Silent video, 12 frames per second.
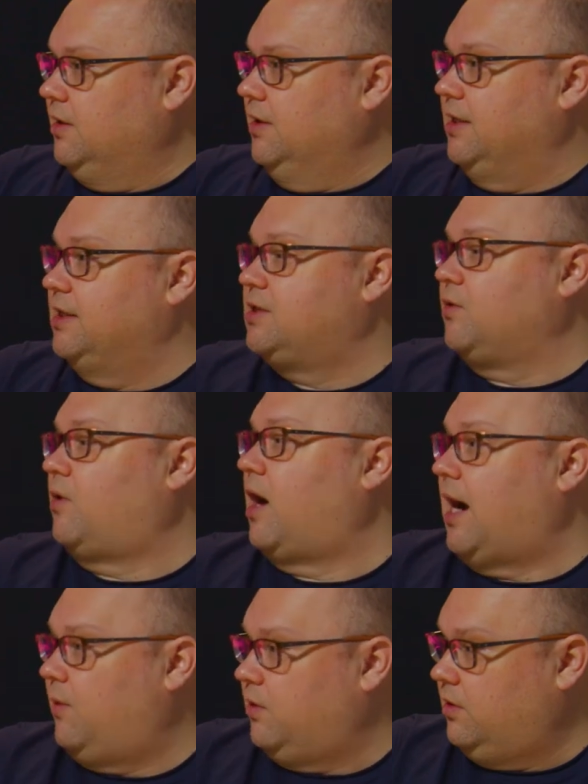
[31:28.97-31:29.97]
These are
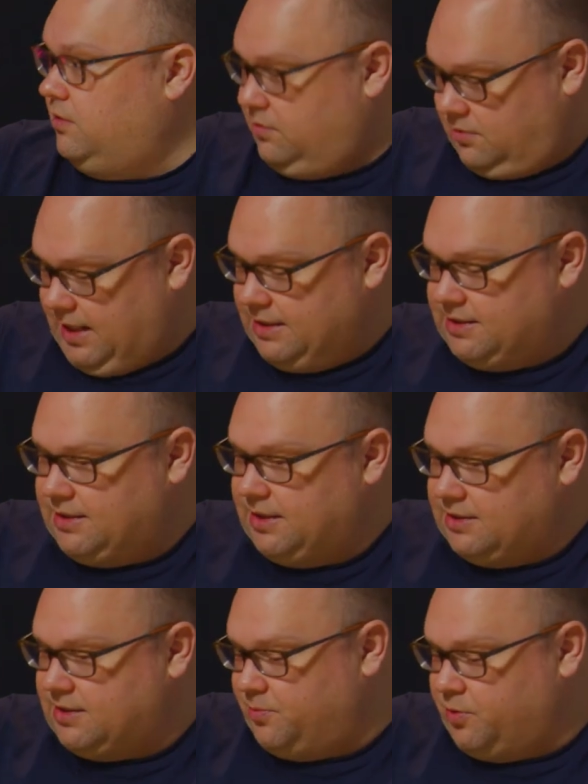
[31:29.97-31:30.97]
our as the
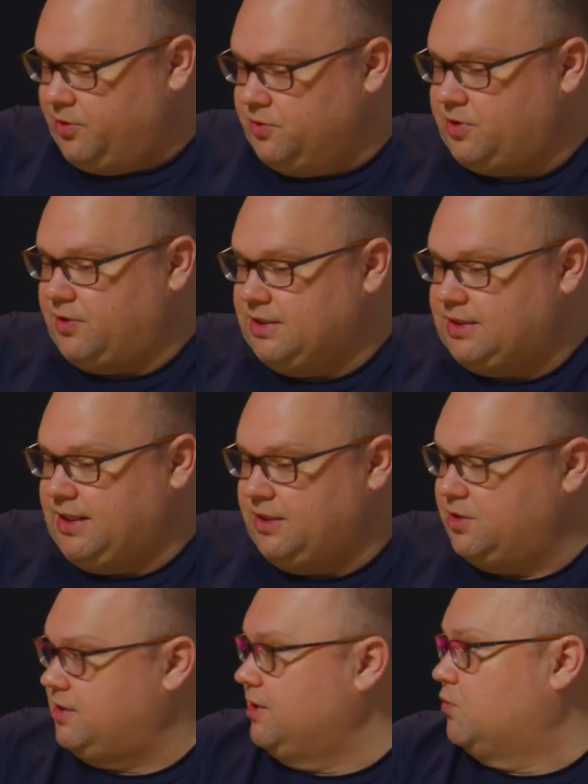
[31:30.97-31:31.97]
as the producer as the
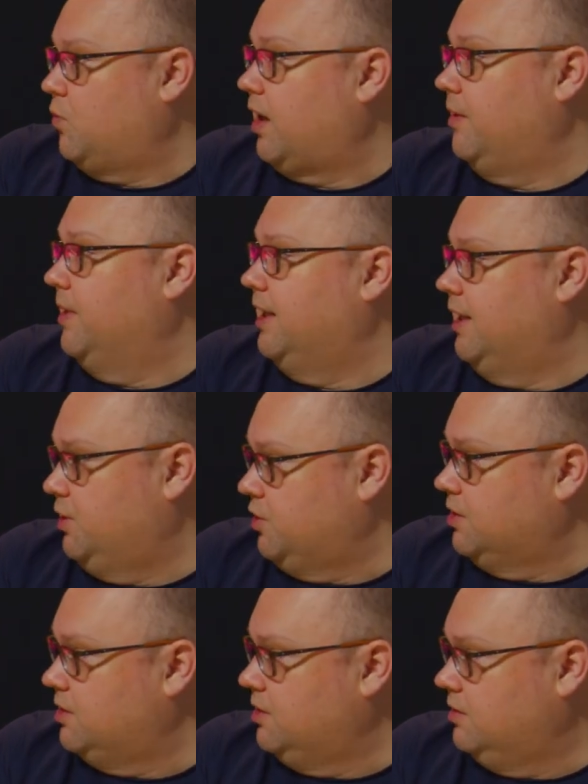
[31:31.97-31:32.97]
agency's
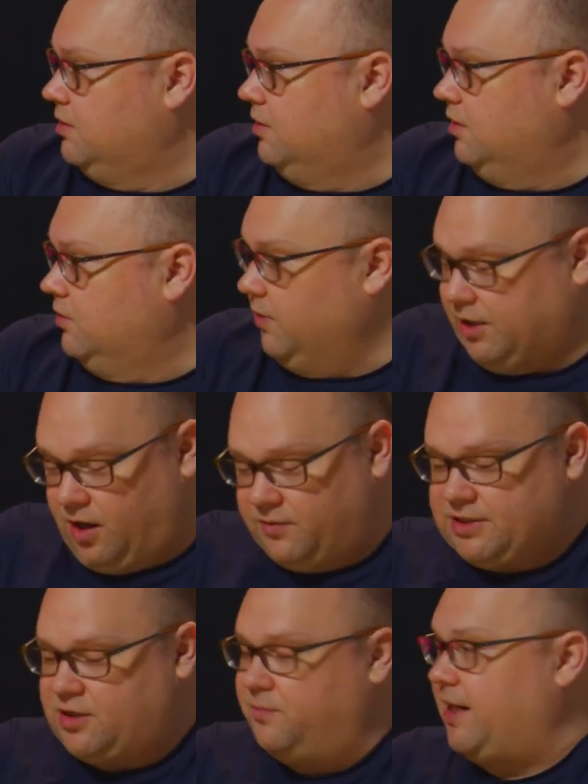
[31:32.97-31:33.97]
recommendations. Mm-hmm. We can
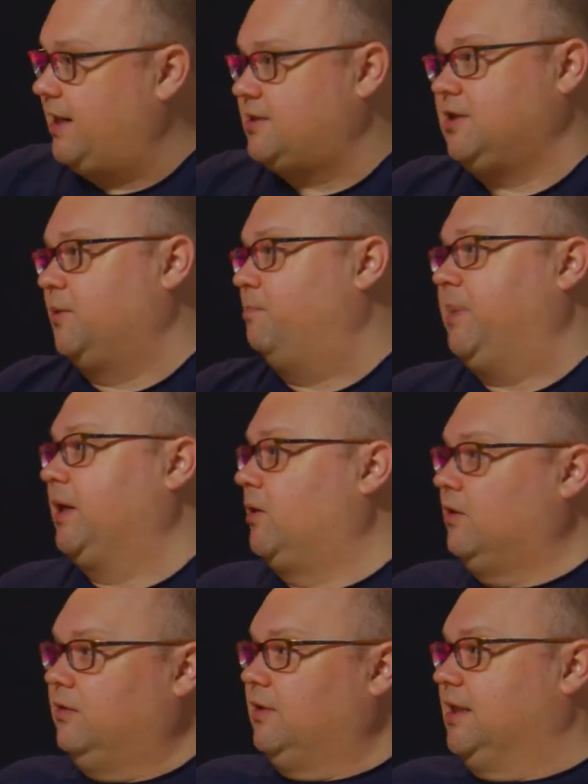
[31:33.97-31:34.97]
always go back to the
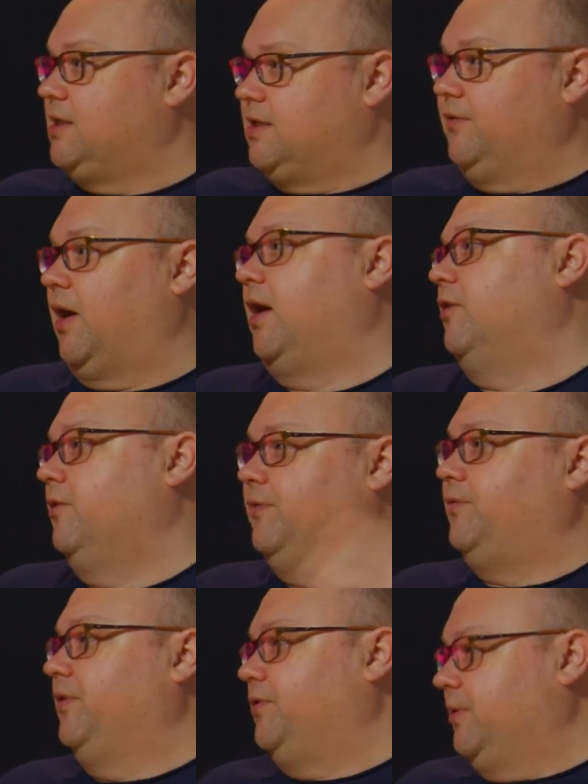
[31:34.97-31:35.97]
bigger list of yeah.
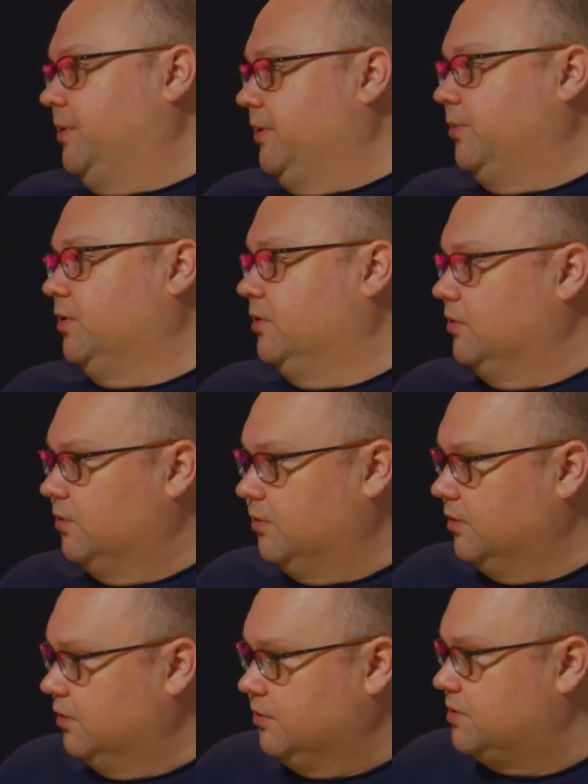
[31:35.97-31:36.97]
150 people
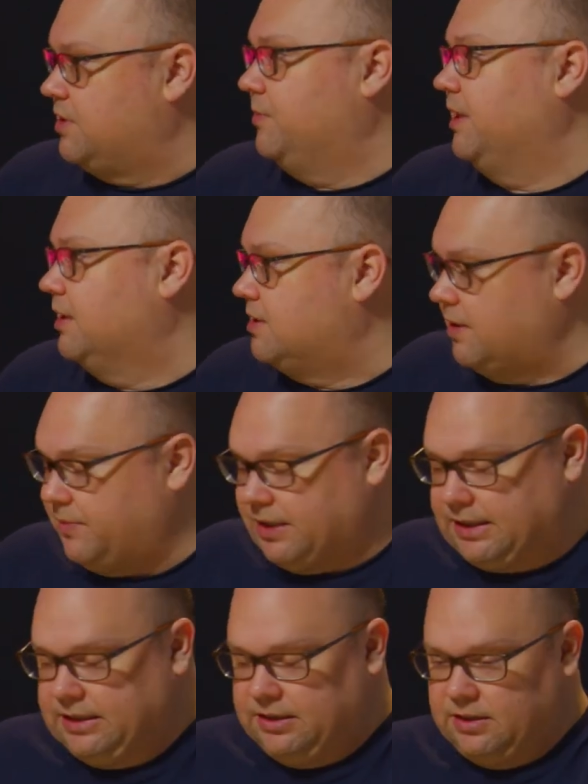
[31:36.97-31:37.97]
who who yeah. submitted
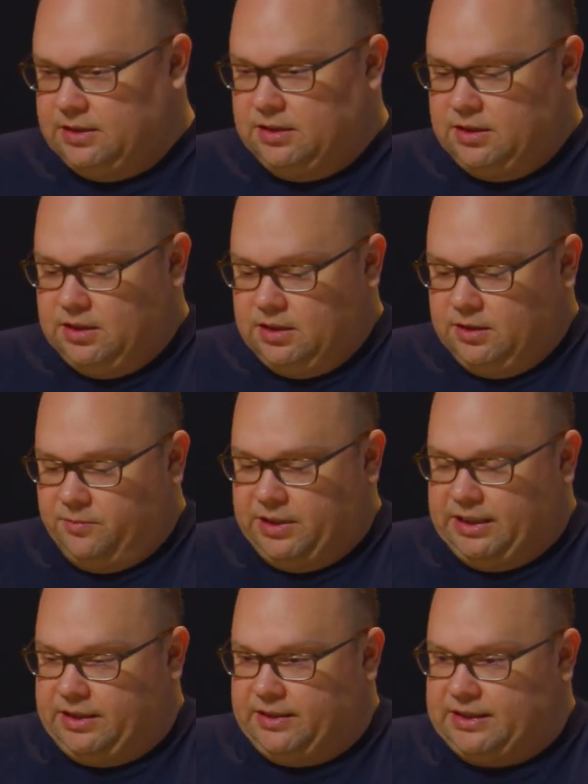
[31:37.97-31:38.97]
something.
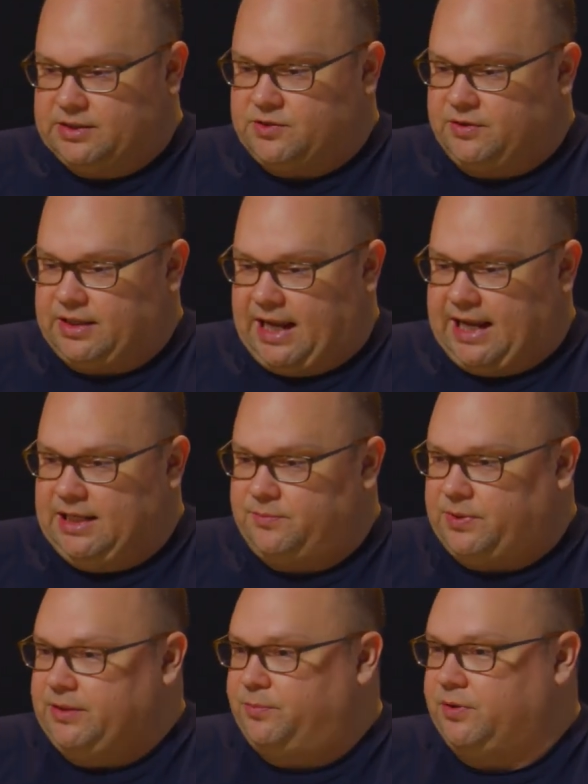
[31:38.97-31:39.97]
But these are the
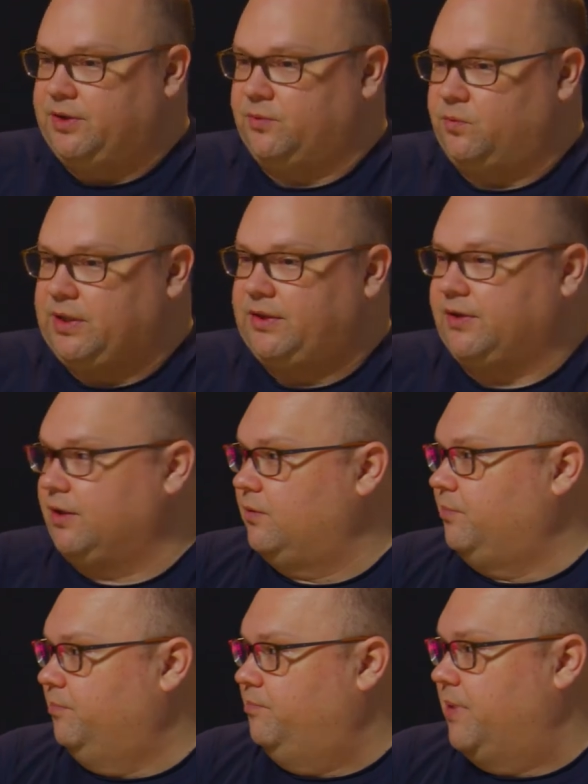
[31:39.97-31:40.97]
eight people that we think
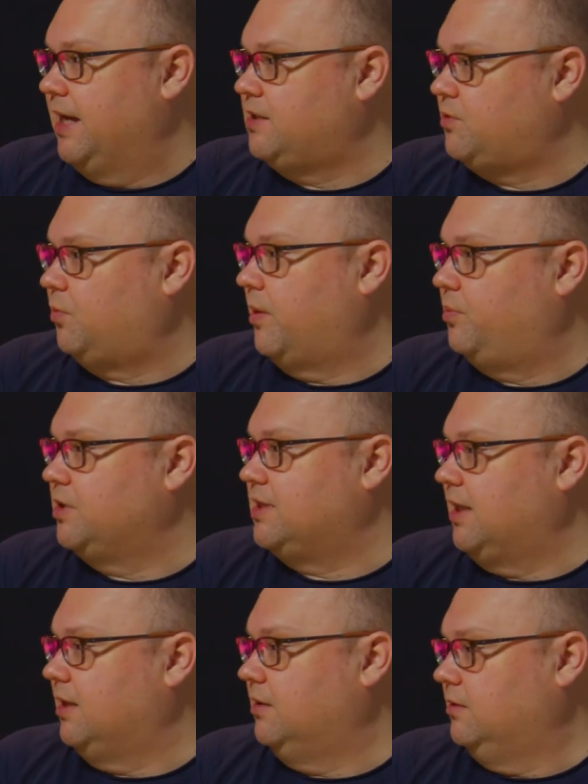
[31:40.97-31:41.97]
best
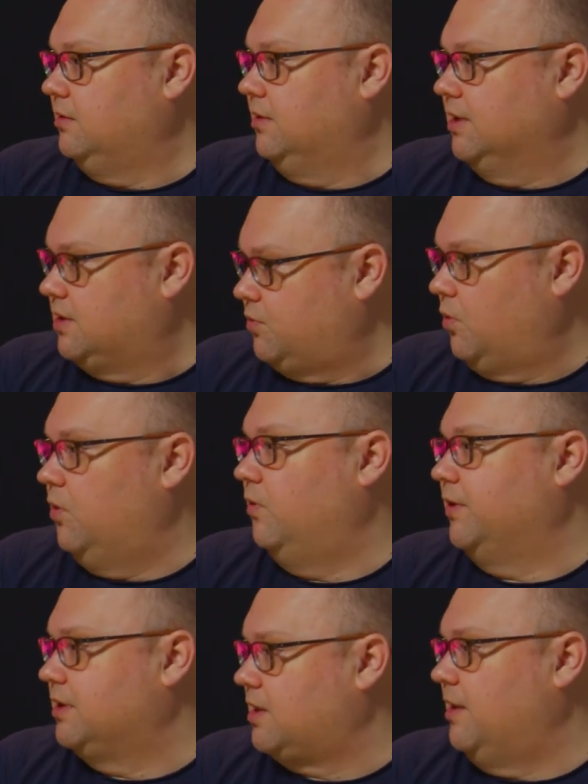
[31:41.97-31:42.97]
represent this role,
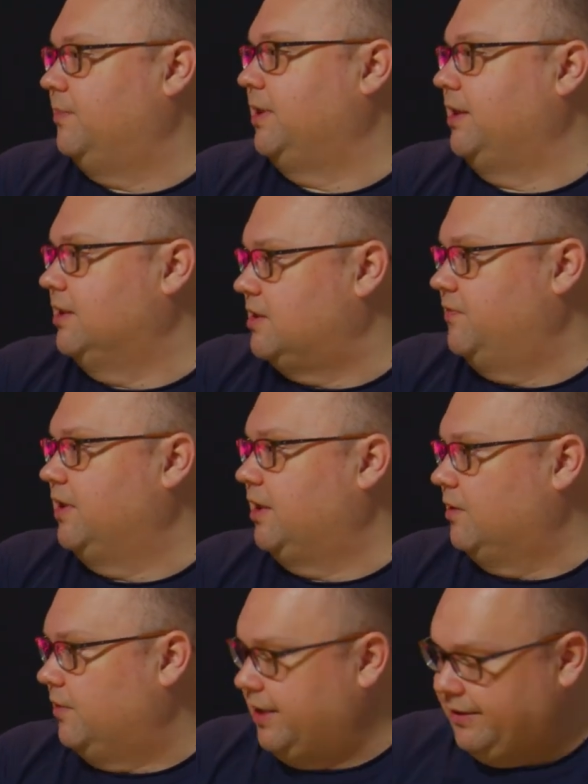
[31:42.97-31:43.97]
this company, this
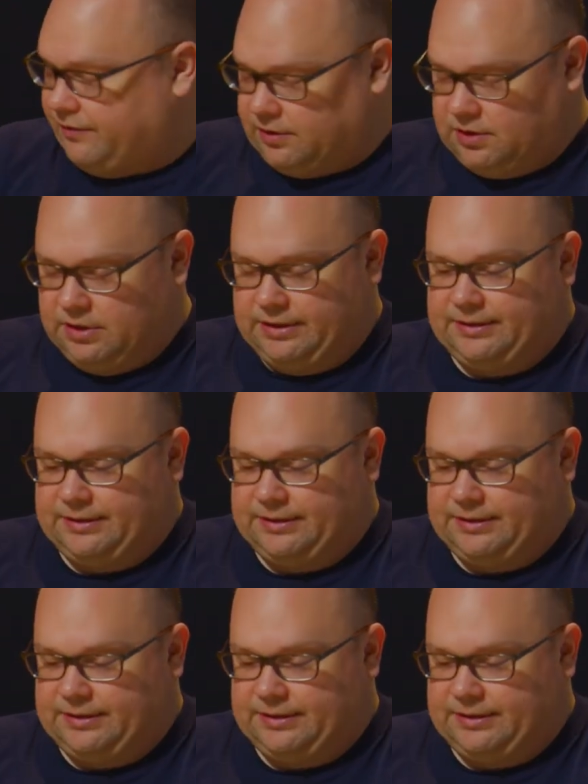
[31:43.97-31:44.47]
video, whatever.